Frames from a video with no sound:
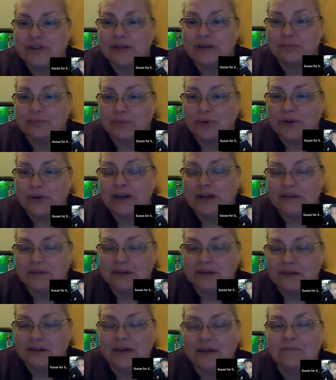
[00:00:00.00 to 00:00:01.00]
and breeding
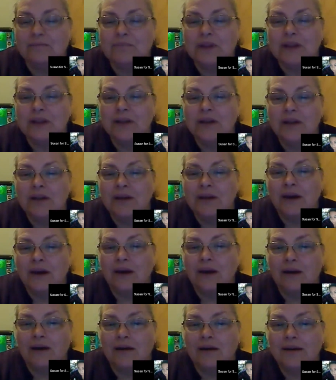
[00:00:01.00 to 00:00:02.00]
them,
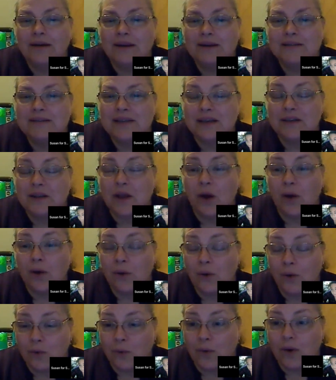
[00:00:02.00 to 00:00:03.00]
he said,
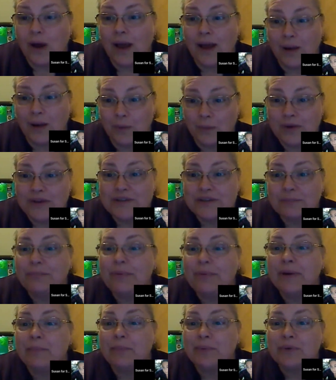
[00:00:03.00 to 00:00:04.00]
"Oh, I want some
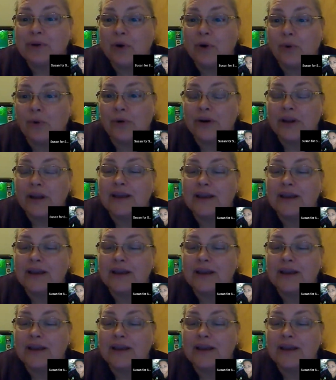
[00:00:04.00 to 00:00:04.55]
peppered Cory."